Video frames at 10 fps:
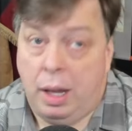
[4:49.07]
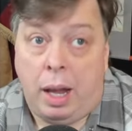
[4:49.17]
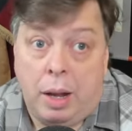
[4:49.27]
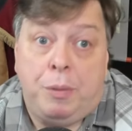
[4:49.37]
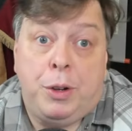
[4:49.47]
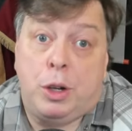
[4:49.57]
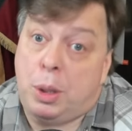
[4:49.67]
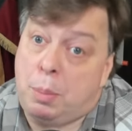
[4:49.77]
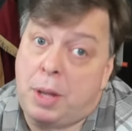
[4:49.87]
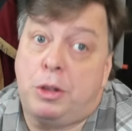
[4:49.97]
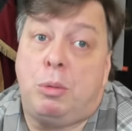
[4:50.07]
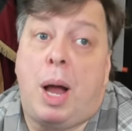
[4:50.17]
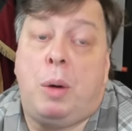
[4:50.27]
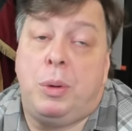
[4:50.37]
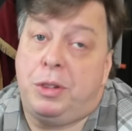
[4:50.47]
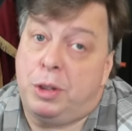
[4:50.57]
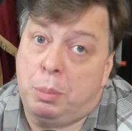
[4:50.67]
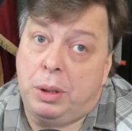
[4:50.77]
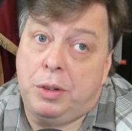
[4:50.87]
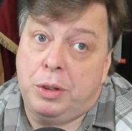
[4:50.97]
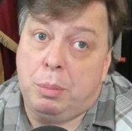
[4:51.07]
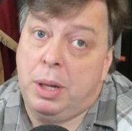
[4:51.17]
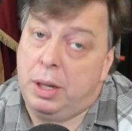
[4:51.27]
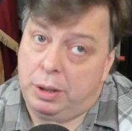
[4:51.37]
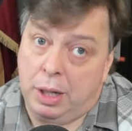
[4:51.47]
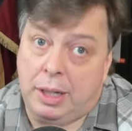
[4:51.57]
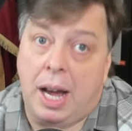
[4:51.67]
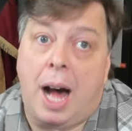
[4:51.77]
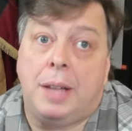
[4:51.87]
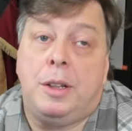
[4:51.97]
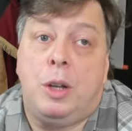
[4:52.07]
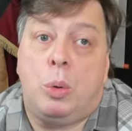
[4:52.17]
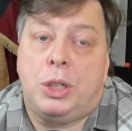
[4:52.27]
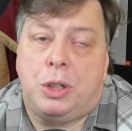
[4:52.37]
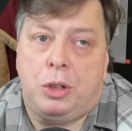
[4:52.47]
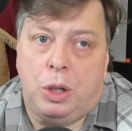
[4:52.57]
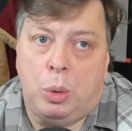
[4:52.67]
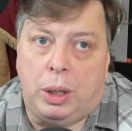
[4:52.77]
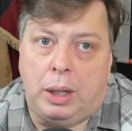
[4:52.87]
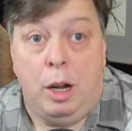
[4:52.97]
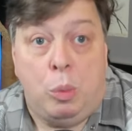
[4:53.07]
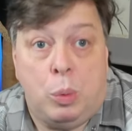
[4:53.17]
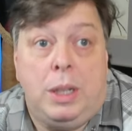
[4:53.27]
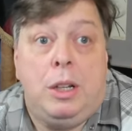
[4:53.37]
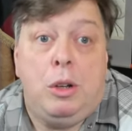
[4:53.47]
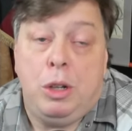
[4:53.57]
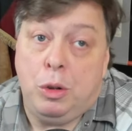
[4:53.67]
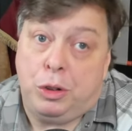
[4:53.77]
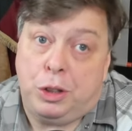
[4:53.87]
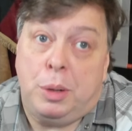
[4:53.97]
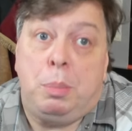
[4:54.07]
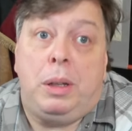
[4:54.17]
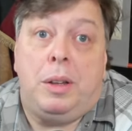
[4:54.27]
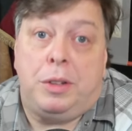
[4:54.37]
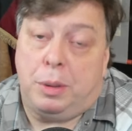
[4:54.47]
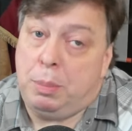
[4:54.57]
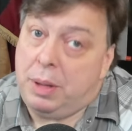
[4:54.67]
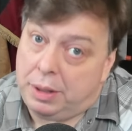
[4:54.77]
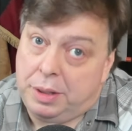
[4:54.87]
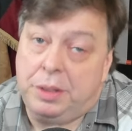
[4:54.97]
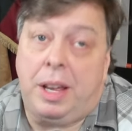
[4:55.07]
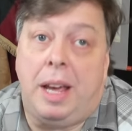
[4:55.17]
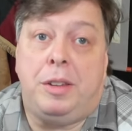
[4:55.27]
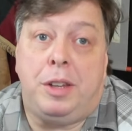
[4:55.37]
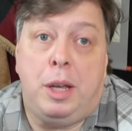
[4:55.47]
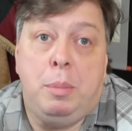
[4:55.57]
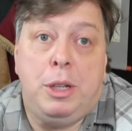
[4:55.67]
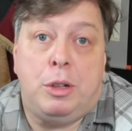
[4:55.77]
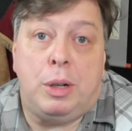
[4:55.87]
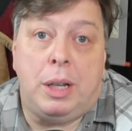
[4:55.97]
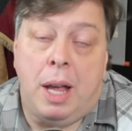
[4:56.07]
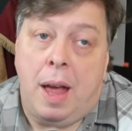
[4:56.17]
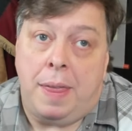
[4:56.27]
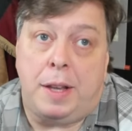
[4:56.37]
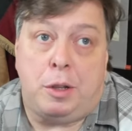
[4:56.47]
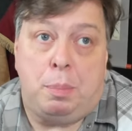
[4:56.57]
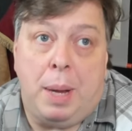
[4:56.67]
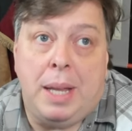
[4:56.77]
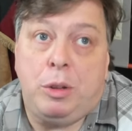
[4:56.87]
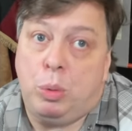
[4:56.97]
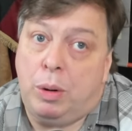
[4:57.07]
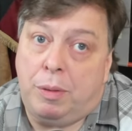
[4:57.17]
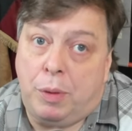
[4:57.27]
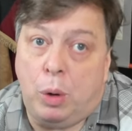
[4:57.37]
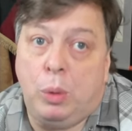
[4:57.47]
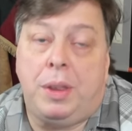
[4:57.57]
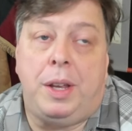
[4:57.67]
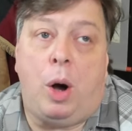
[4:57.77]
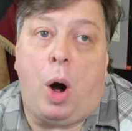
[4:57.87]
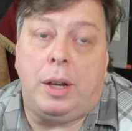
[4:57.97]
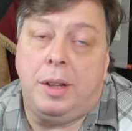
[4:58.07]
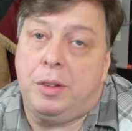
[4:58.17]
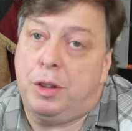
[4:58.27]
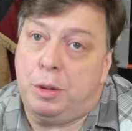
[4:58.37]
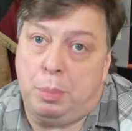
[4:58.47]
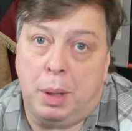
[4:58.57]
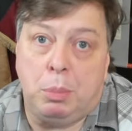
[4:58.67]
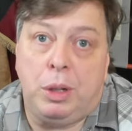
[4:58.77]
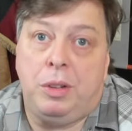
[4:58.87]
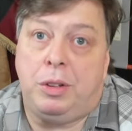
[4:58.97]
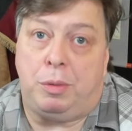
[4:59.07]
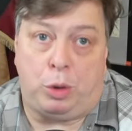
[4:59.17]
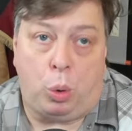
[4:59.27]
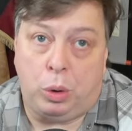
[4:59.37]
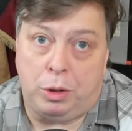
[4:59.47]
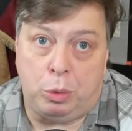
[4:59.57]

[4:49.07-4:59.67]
If you're going to mess around with symbolism, you got to know what you're doing. When you use symbolism, in this case imagery, that's meant to evoke the audience's memories of Tolkien's